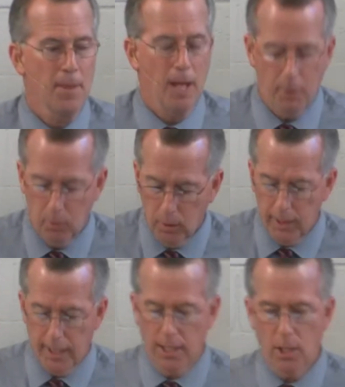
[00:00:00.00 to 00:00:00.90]
I mean,
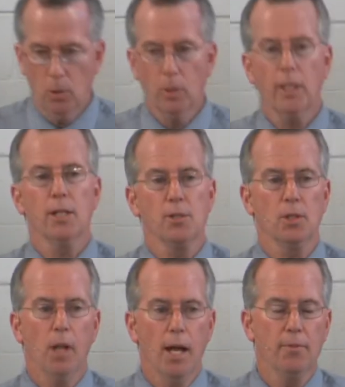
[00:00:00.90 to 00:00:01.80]
really, can you look at his
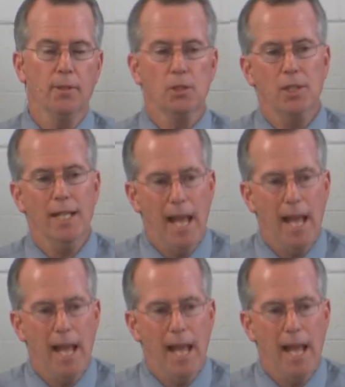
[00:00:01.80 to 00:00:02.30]
life and see